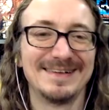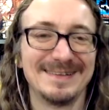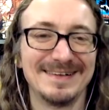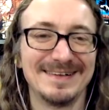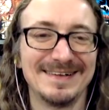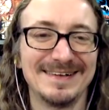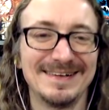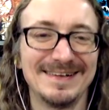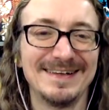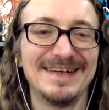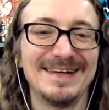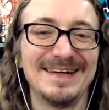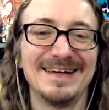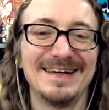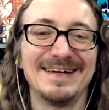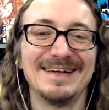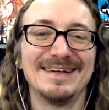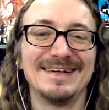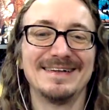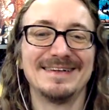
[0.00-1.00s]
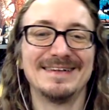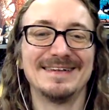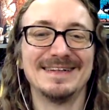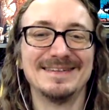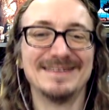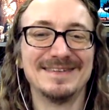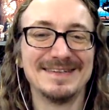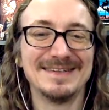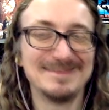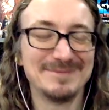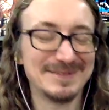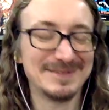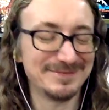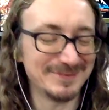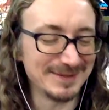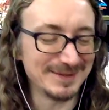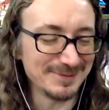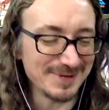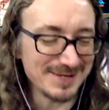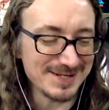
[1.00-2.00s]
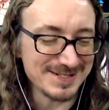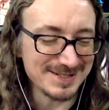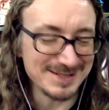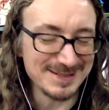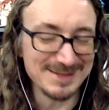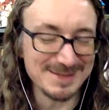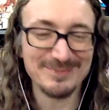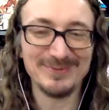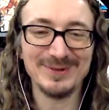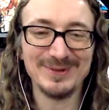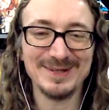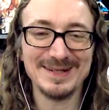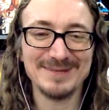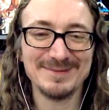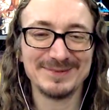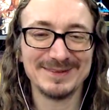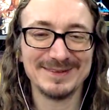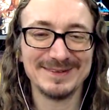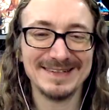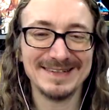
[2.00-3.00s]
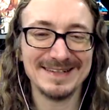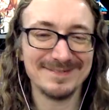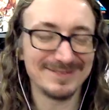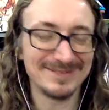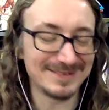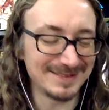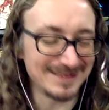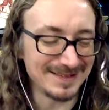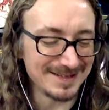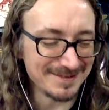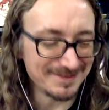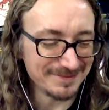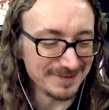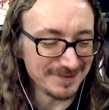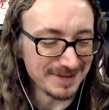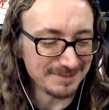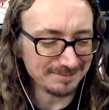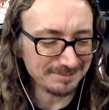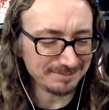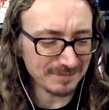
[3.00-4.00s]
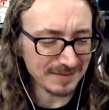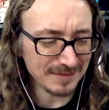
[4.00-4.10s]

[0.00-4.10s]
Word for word: I think. It'll, it'd be fun watching them play. I'm sure they have a lot of fun.